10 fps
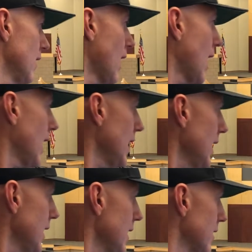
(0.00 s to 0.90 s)

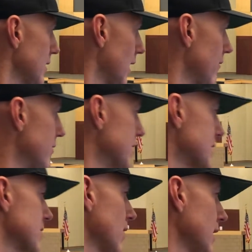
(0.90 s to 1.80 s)
I love
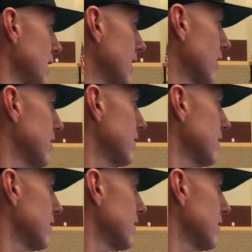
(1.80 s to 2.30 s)
this right here.